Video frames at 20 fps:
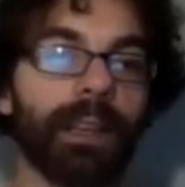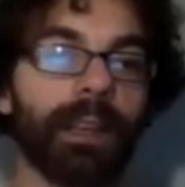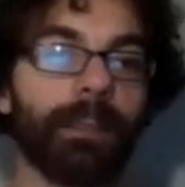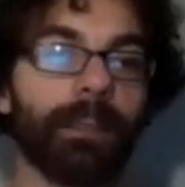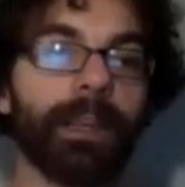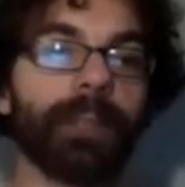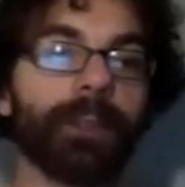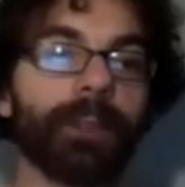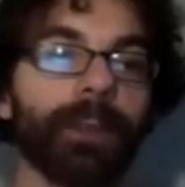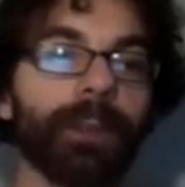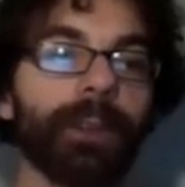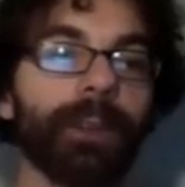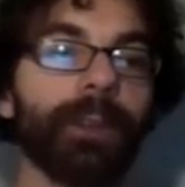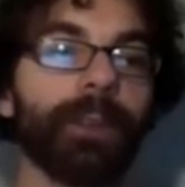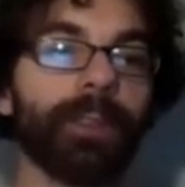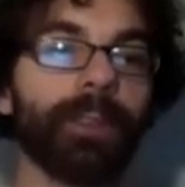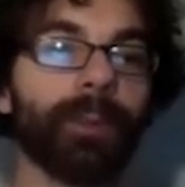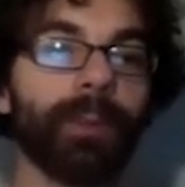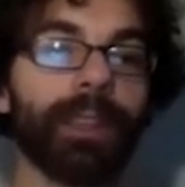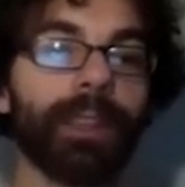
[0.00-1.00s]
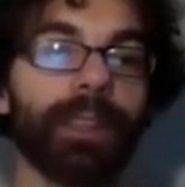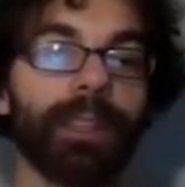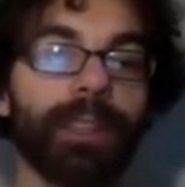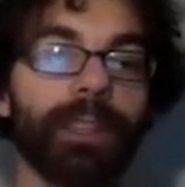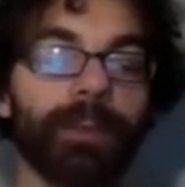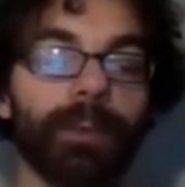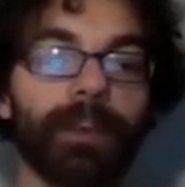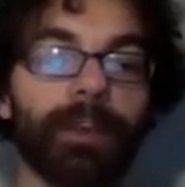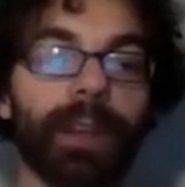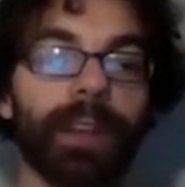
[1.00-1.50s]
Make sure to note that we
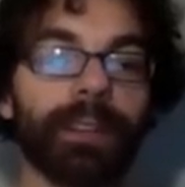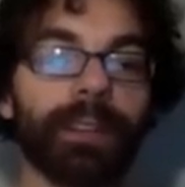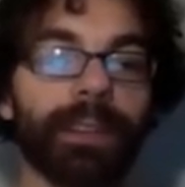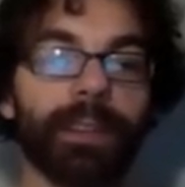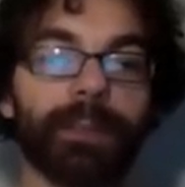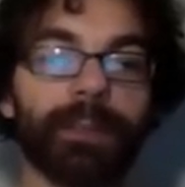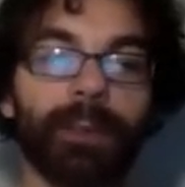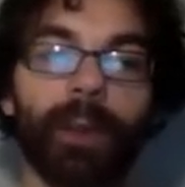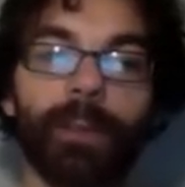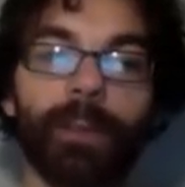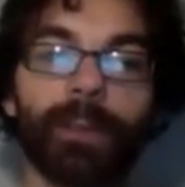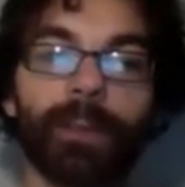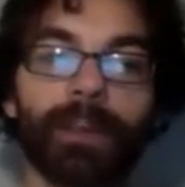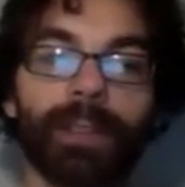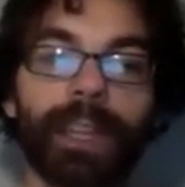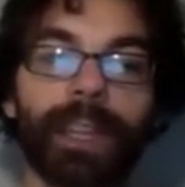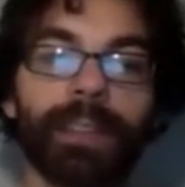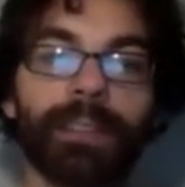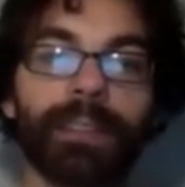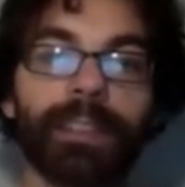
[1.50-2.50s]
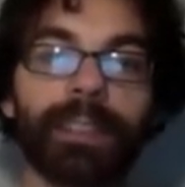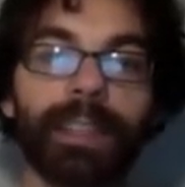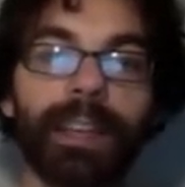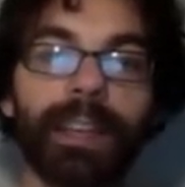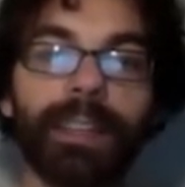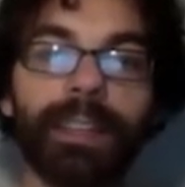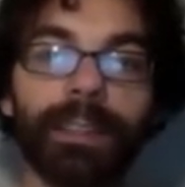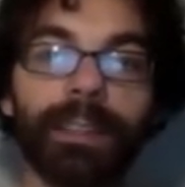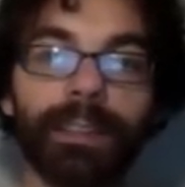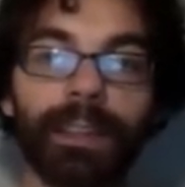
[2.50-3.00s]
give you guys a solver test
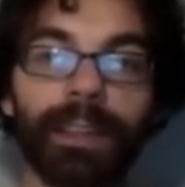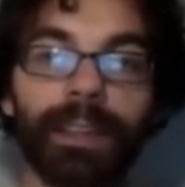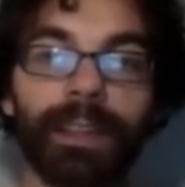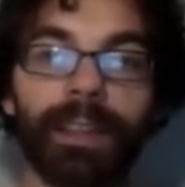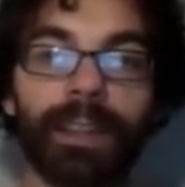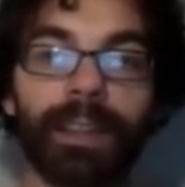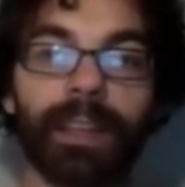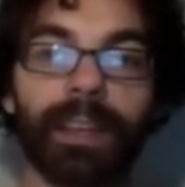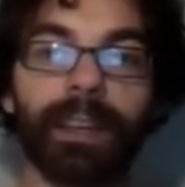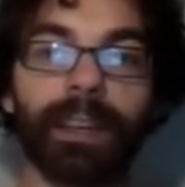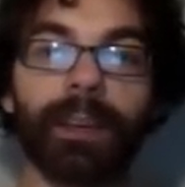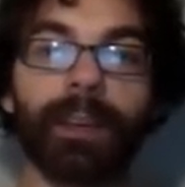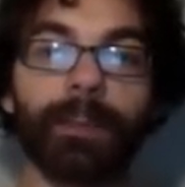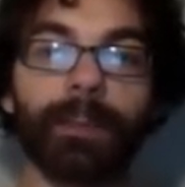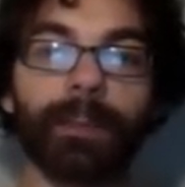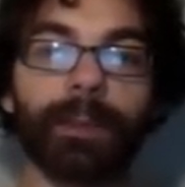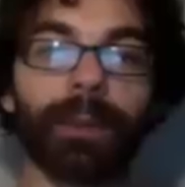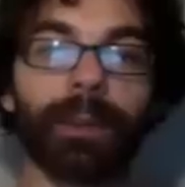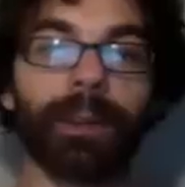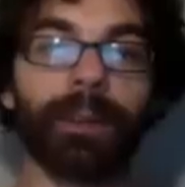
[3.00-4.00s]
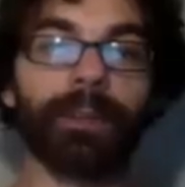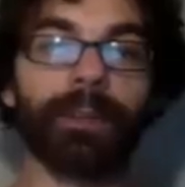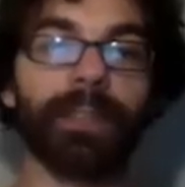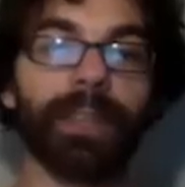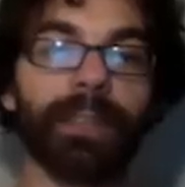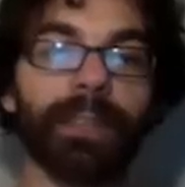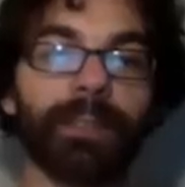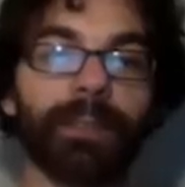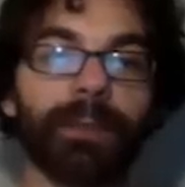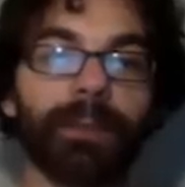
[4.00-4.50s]
client and a number of
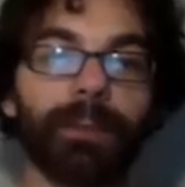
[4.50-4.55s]
test